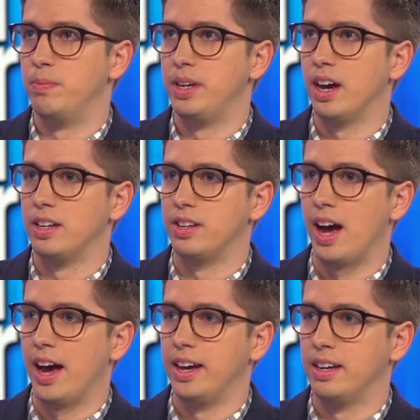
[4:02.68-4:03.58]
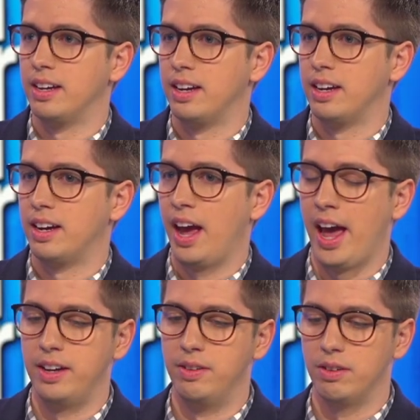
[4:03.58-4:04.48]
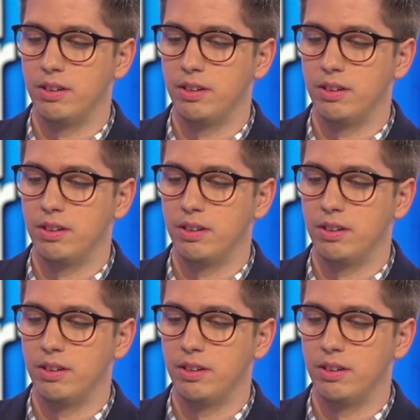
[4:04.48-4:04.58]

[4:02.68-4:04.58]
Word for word: because I had